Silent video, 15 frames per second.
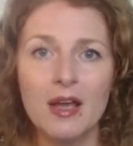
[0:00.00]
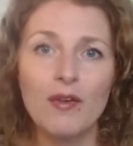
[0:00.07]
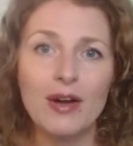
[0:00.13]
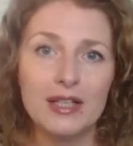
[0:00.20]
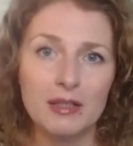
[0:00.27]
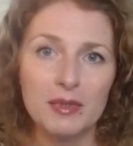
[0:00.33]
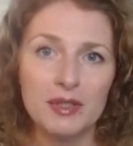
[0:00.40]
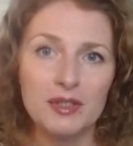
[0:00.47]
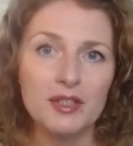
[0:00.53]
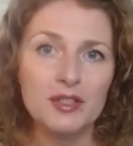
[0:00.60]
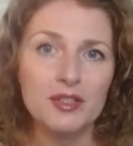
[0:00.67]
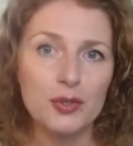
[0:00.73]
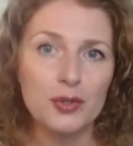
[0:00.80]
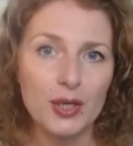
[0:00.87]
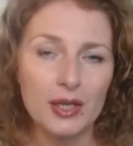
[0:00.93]
vitamin
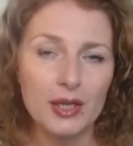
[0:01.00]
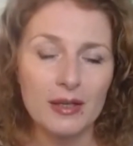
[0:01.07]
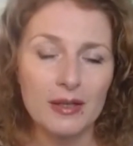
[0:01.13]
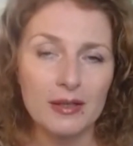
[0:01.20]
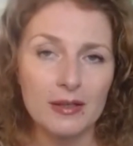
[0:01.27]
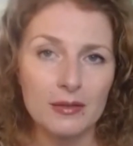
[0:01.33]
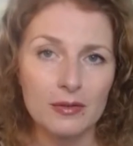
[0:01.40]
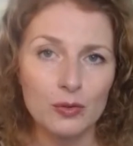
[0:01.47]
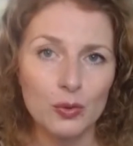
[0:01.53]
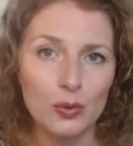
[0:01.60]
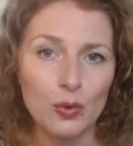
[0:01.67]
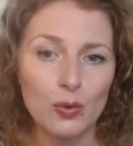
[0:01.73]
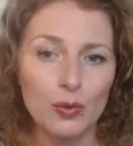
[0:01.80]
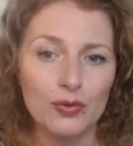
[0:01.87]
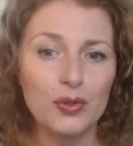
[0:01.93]
D3
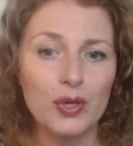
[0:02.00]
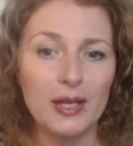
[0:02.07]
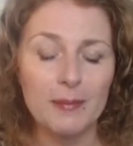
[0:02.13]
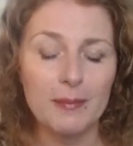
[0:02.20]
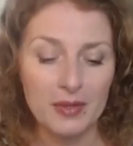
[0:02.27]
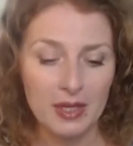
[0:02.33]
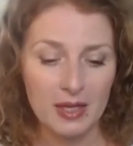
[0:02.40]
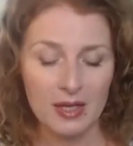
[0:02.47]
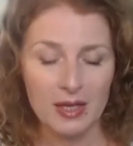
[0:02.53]
to 3,